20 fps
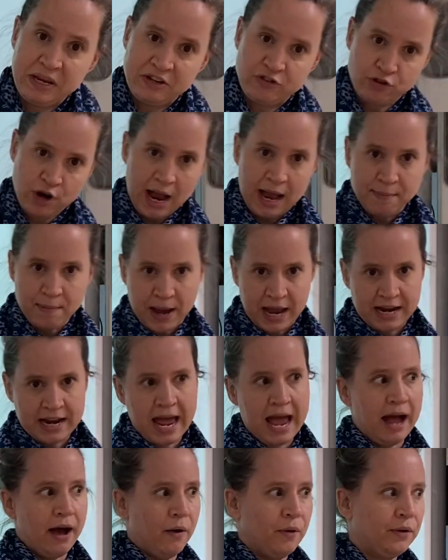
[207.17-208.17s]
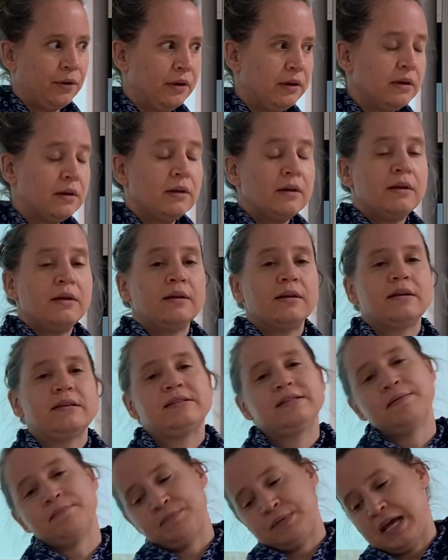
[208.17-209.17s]
dry by now, because
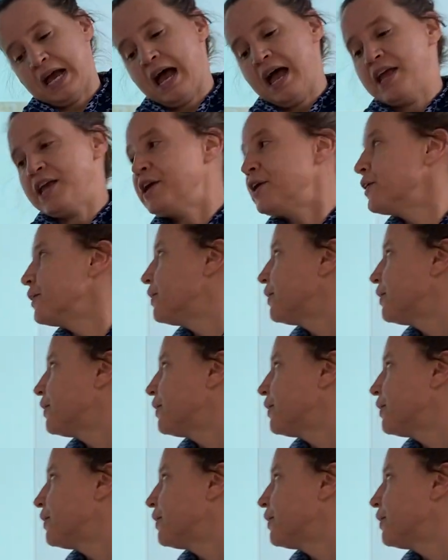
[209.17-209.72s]
I'm tired.